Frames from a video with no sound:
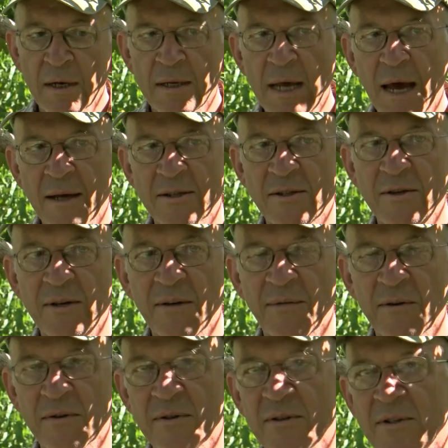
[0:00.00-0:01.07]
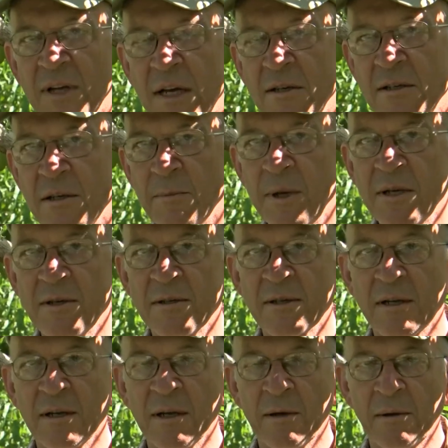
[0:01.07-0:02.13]
attacks two different stages of the peaches.
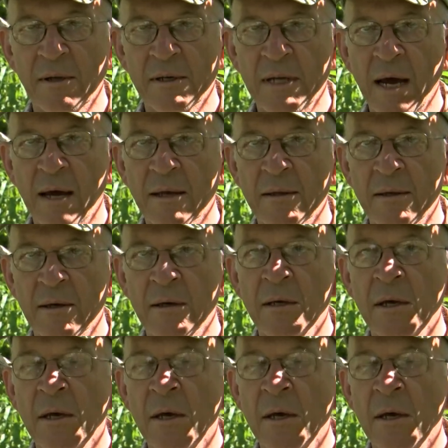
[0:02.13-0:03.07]
It, will attack the,